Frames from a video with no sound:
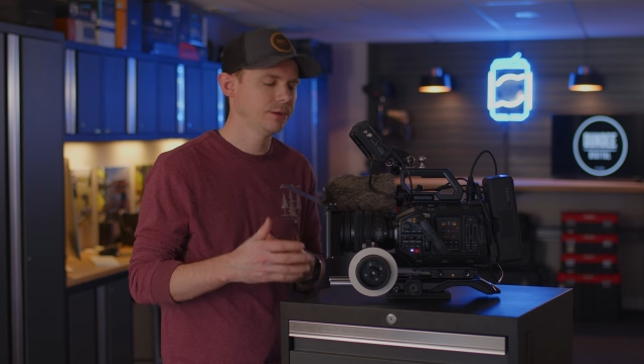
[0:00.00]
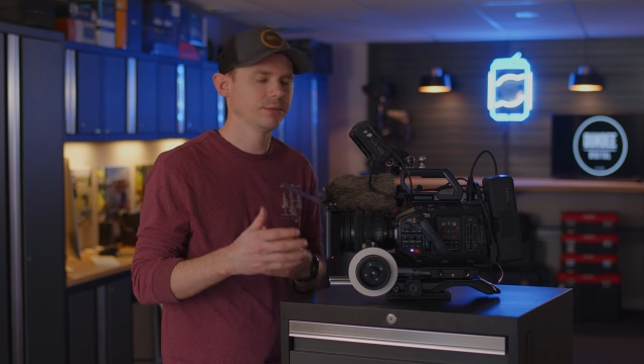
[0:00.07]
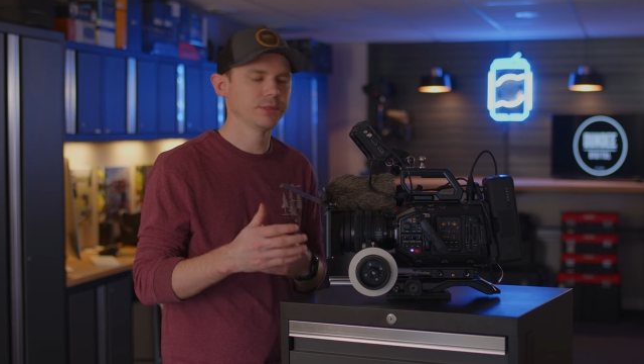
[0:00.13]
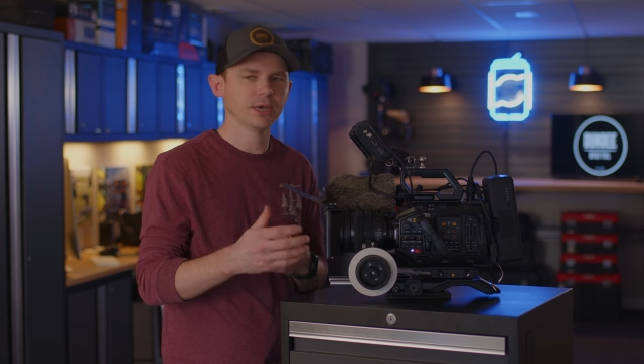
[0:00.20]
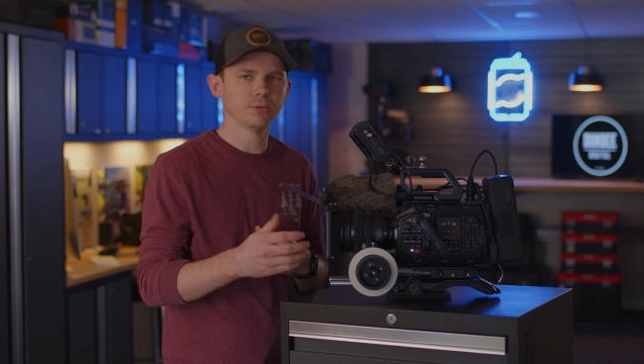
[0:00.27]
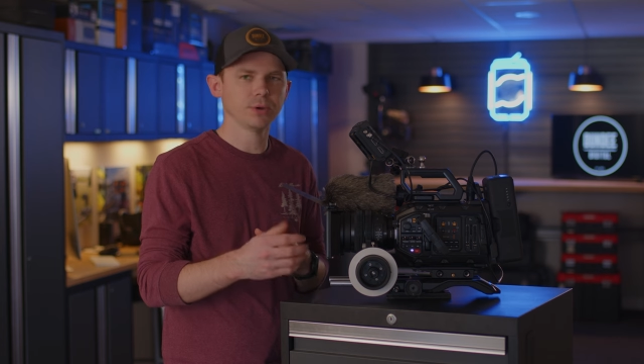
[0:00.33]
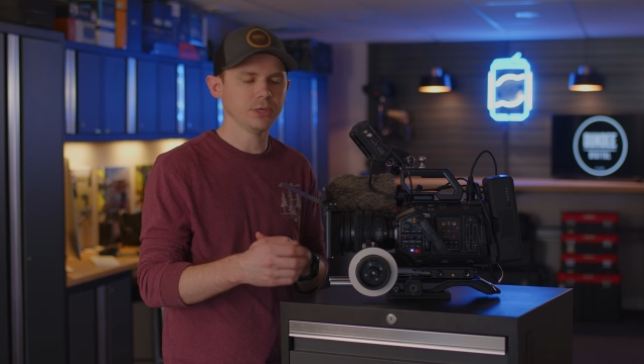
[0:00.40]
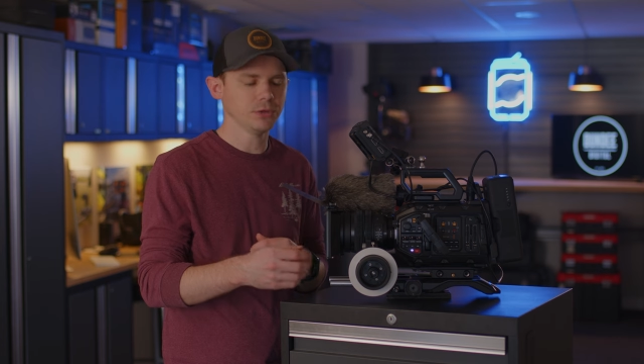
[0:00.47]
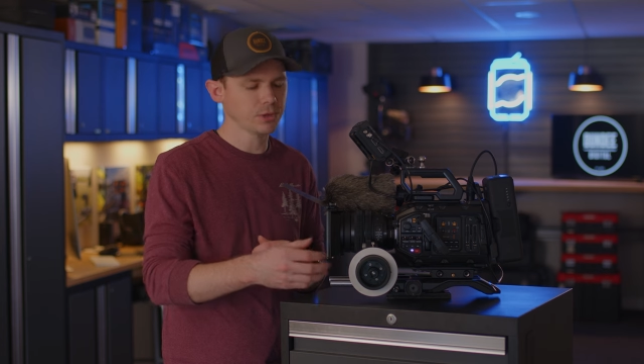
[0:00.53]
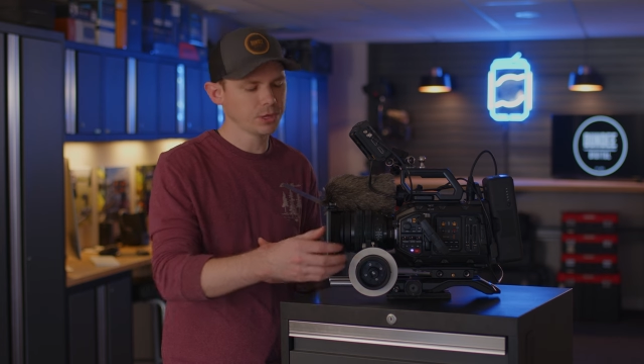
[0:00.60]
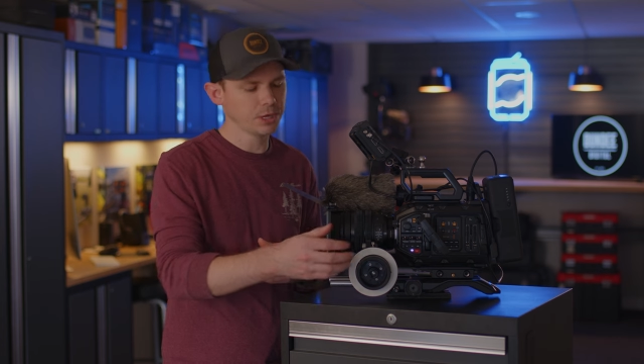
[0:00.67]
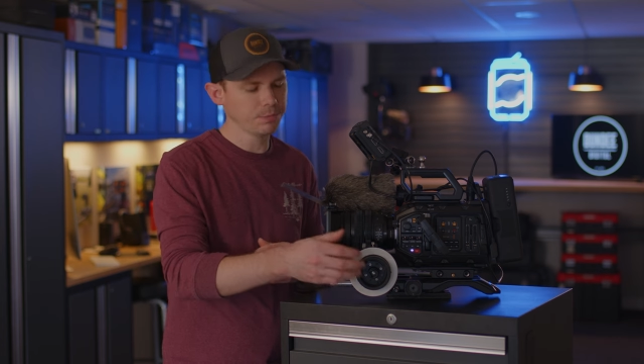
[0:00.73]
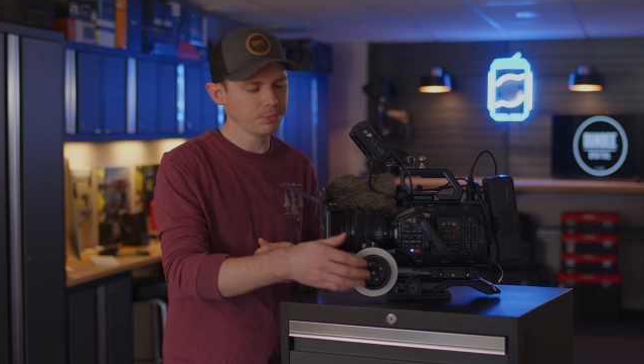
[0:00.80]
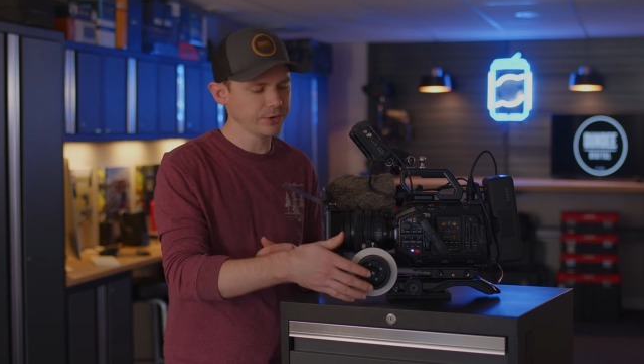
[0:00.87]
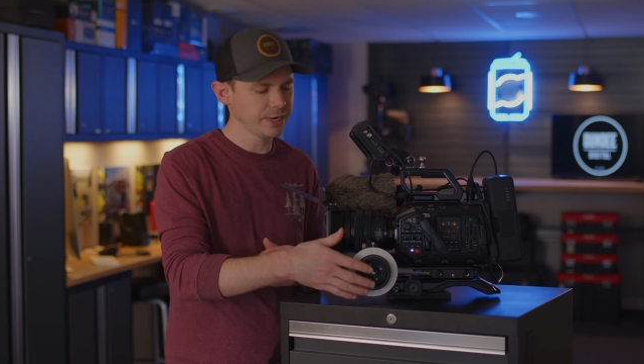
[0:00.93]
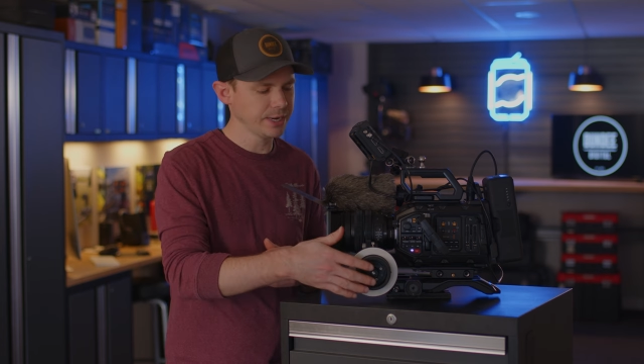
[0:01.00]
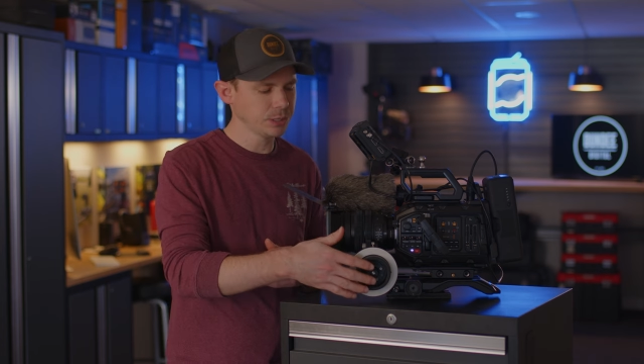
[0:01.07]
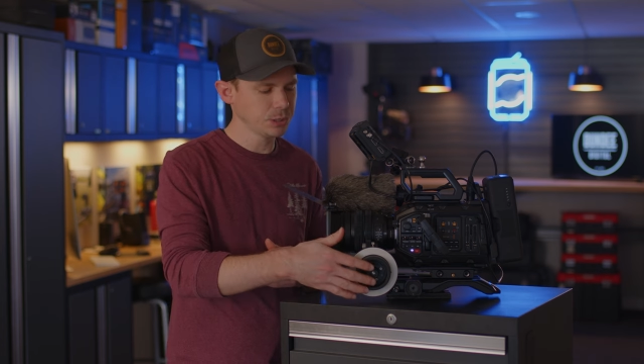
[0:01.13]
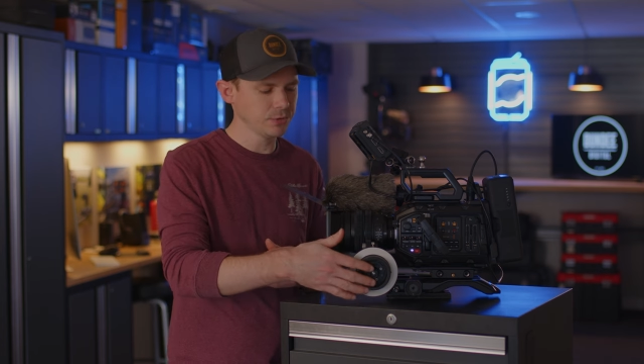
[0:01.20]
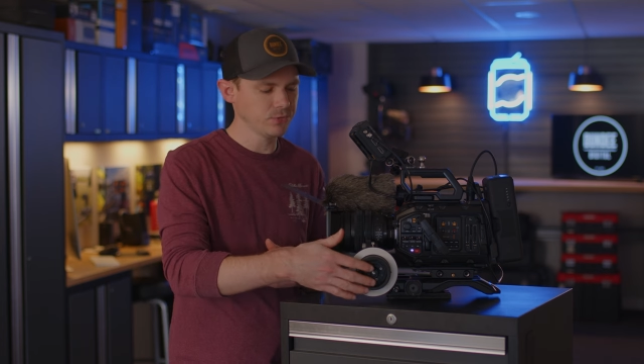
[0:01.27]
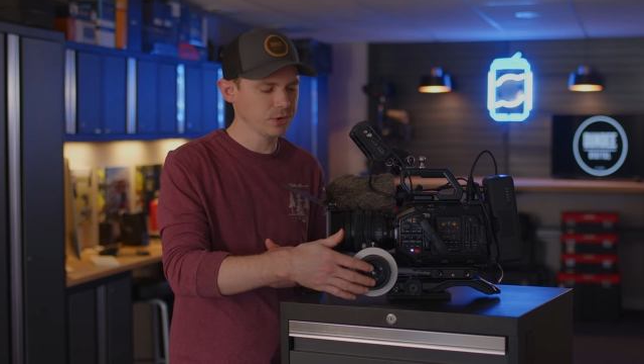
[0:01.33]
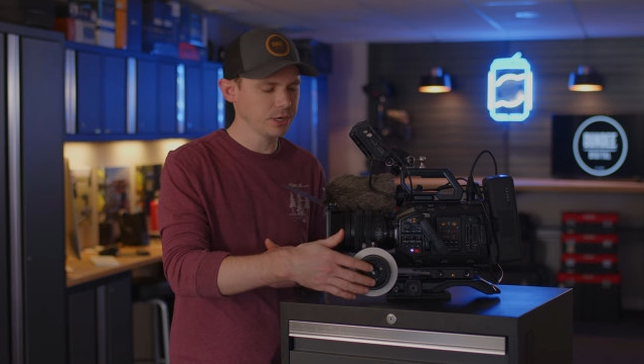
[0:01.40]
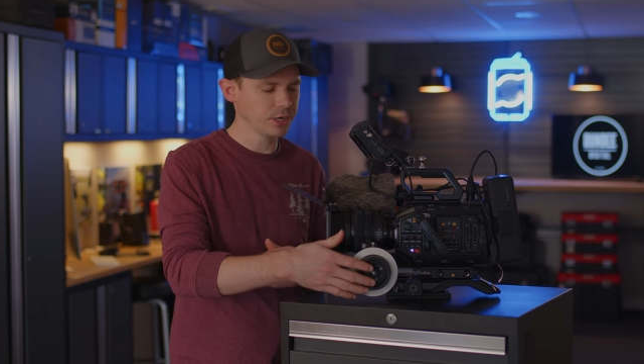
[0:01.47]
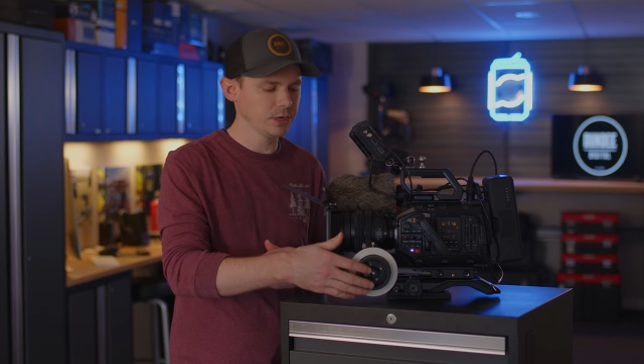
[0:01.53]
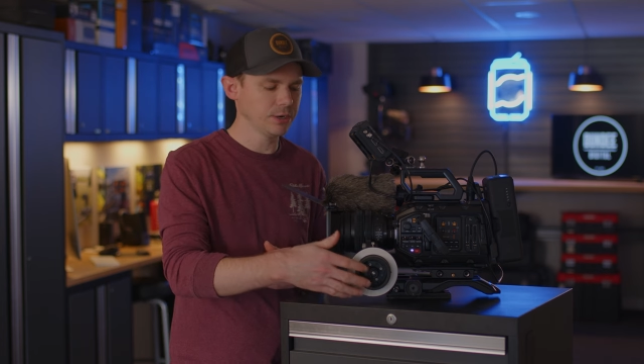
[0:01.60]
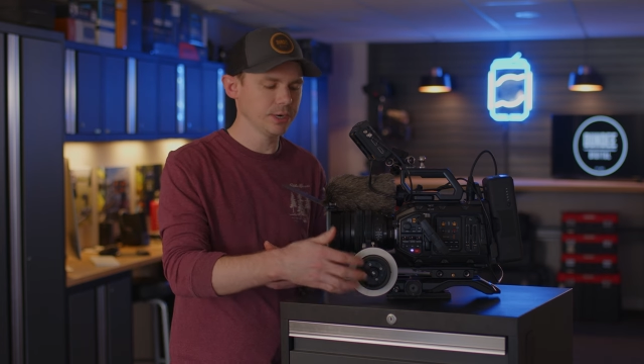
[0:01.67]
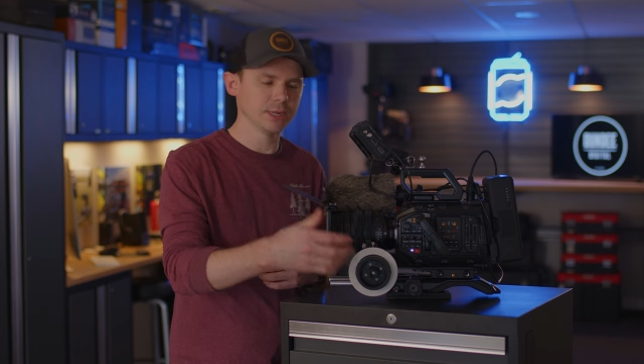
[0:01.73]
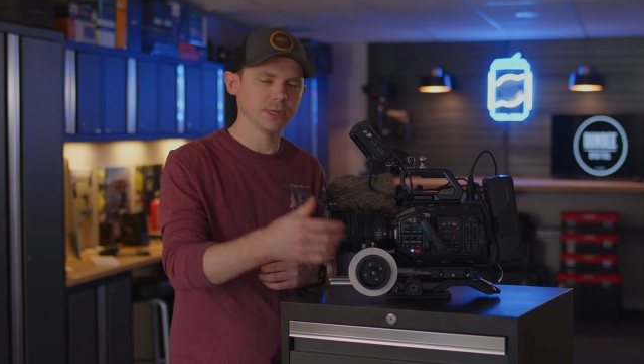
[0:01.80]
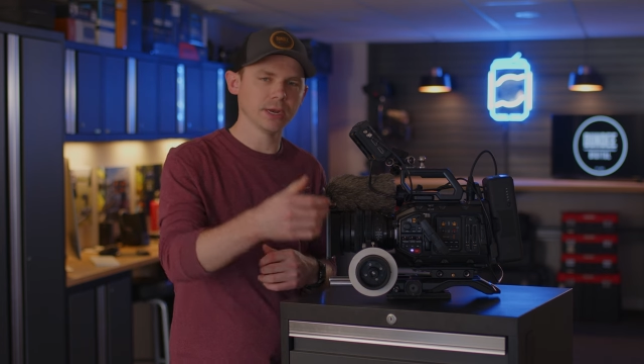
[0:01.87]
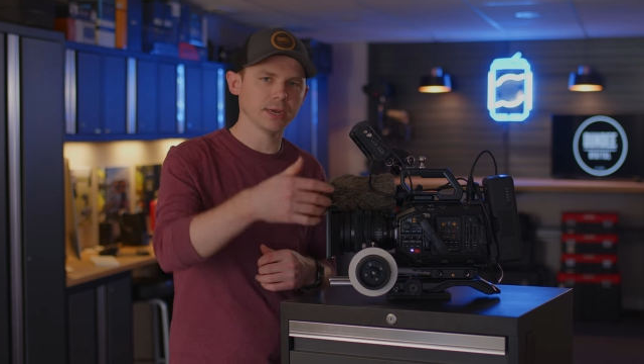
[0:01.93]
That way you can keep your hands over here
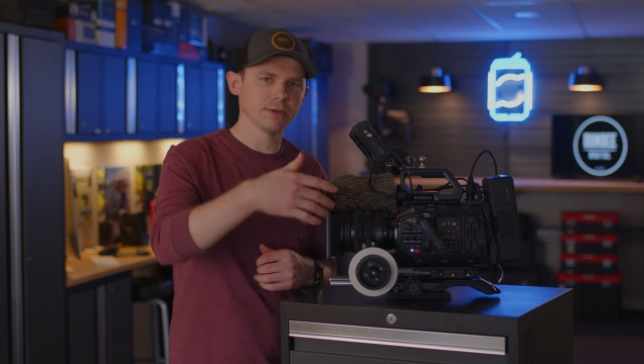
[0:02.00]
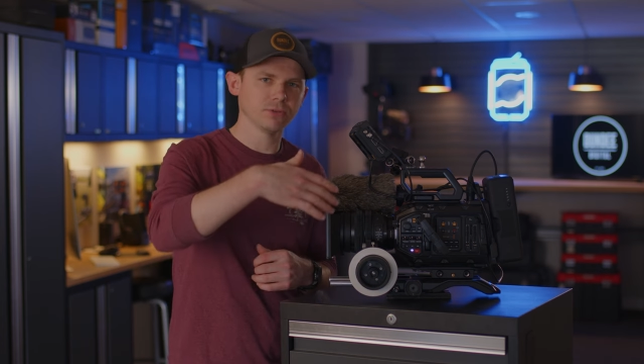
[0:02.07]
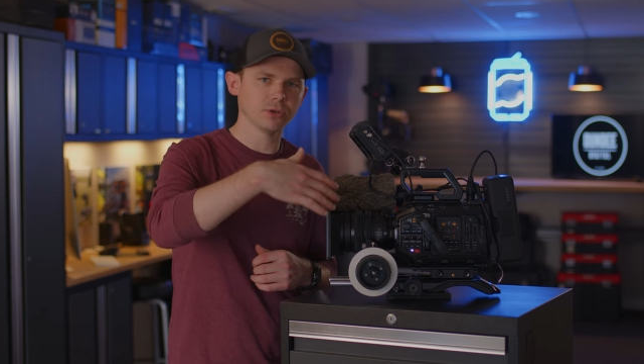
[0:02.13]
and not have